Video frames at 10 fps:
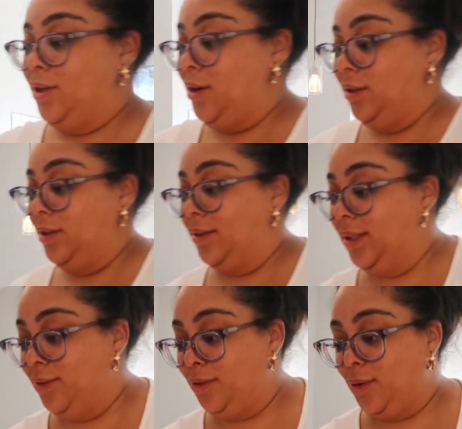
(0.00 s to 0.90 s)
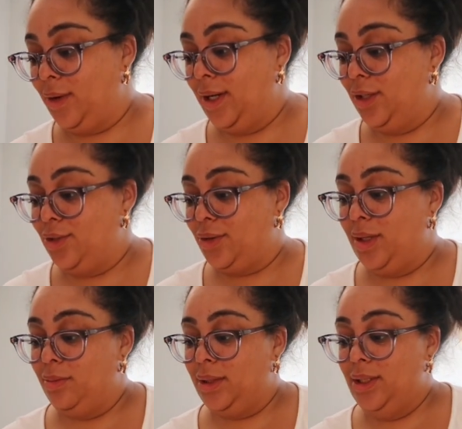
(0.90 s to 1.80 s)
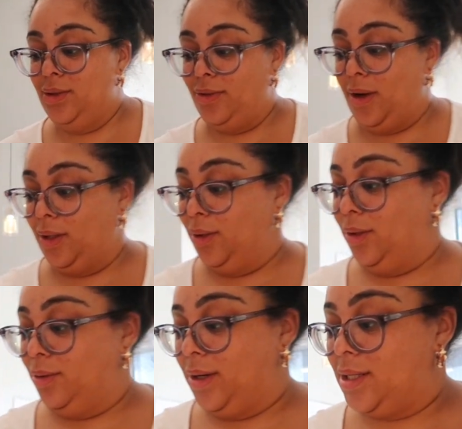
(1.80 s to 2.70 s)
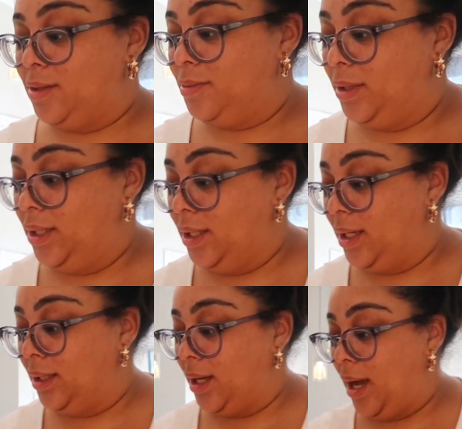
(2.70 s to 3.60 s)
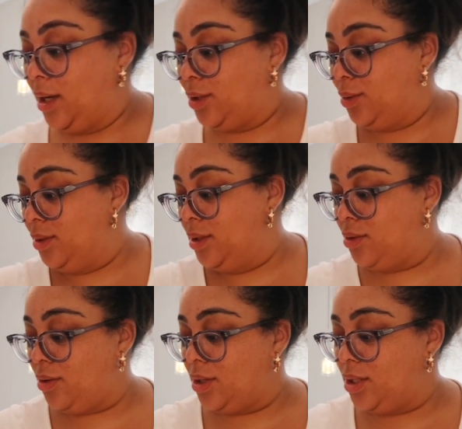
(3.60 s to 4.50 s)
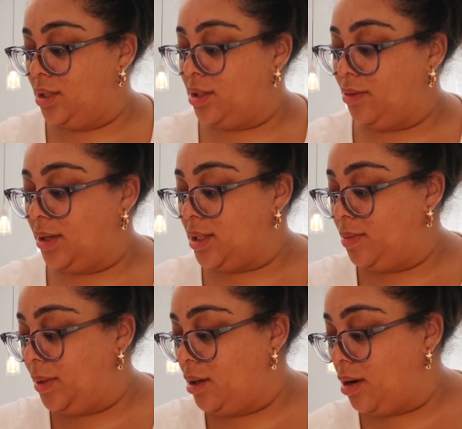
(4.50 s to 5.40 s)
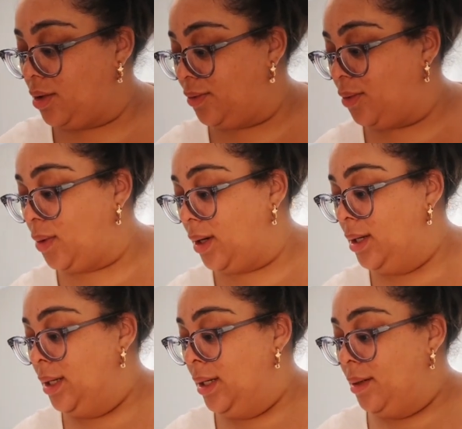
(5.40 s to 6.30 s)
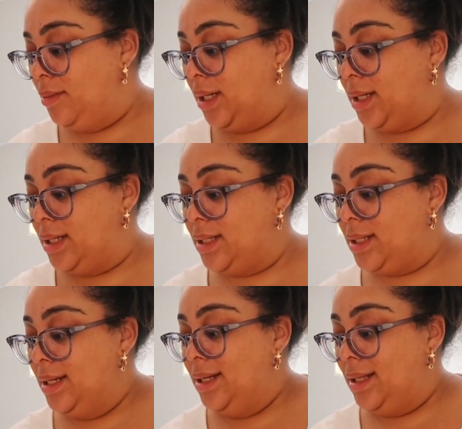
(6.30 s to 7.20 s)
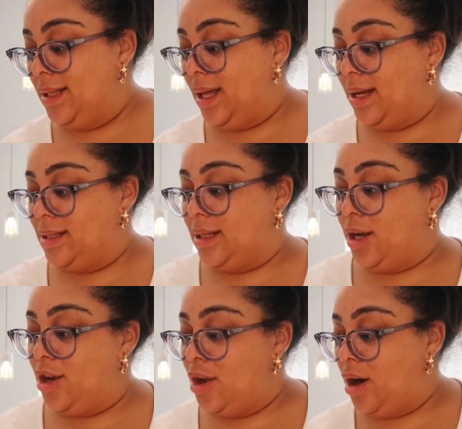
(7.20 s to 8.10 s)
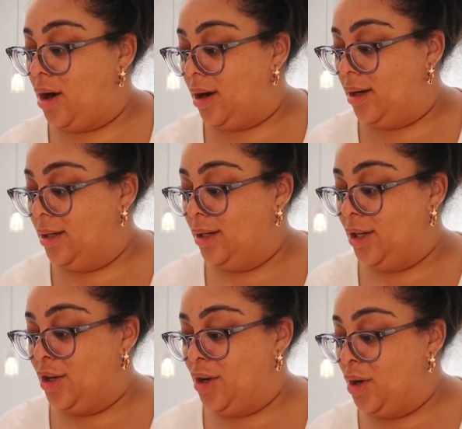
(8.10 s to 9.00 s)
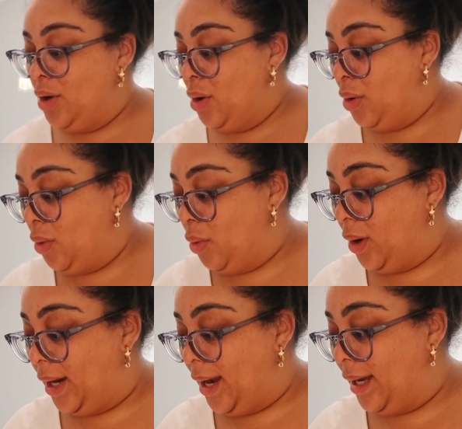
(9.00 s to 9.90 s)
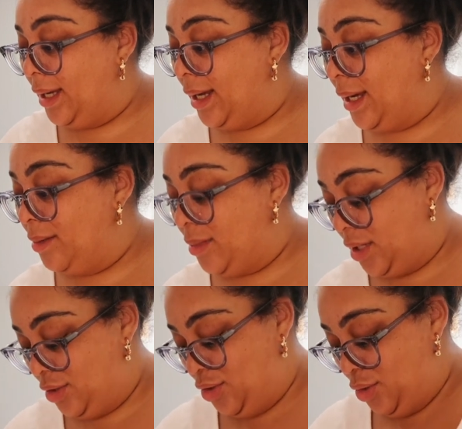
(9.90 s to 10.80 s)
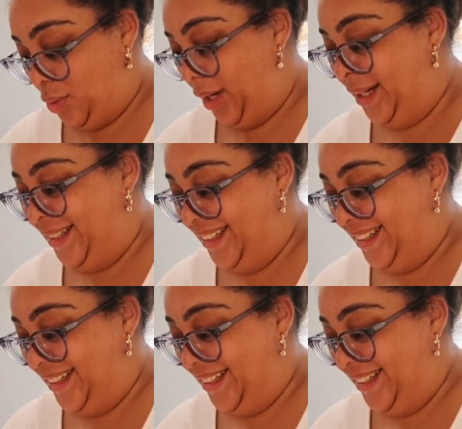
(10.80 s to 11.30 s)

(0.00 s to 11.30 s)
Y'all are in for a treat. Please follow the recipe and the actual instructions the recipe calls for, because that is not what I am doing.